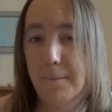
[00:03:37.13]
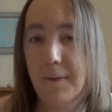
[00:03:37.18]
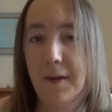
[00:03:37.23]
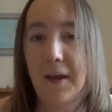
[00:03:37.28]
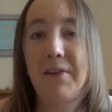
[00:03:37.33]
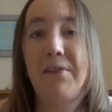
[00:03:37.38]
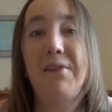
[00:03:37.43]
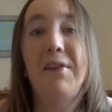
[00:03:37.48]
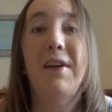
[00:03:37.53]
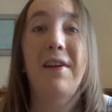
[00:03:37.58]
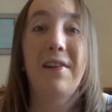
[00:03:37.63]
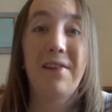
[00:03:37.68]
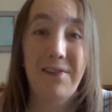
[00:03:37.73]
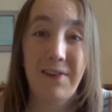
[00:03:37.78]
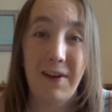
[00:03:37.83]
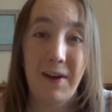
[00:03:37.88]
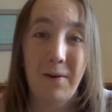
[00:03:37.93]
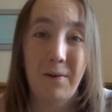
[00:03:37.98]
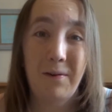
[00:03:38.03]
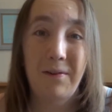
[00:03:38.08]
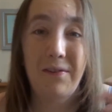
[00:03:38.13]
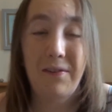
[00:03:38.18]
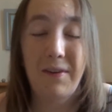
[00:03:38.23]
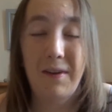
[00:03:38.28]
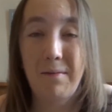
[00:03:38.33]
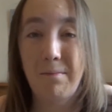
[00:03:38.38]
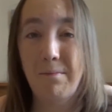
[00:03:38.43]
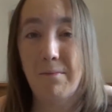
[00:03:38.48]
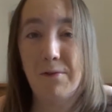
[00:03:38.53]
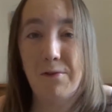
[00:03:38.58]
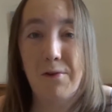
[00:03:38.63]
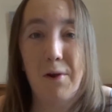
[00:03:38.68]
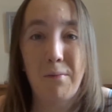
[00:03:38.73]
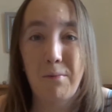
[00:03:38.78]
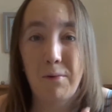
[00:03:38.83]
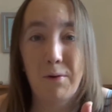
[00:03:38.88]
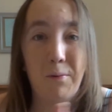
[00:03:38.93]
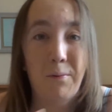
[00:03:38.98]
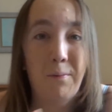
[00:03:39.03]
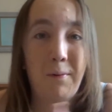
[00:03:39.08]
As you can tell, because I
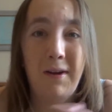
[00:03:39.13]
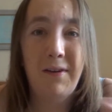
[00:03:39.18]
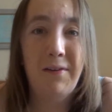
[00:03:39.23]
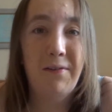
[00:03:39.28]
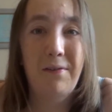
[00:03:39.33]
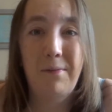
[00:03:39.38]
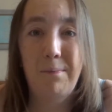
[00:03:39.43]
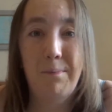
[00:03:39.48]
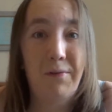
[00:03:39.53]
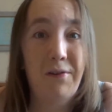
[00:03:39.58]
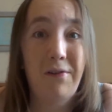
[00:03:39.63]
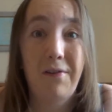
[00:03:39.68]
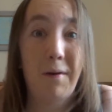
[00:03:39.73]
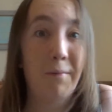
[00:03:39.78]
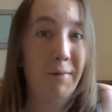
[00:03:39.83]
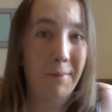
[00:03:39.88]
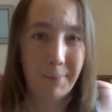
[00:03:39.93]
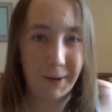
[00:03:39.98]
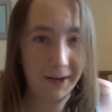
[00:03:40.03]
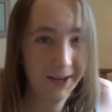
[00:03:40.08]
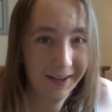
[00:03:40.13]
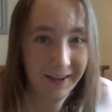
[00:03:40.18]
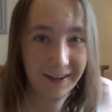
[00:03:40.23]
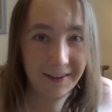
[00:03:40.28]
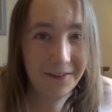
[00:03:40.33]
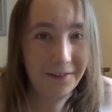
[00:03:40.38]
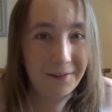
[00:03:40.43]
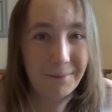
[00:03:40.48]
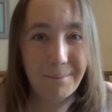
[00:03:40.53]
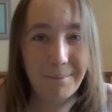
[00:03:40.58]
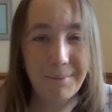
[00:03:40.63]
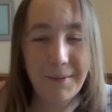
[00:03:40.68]
don't always show a Baileys.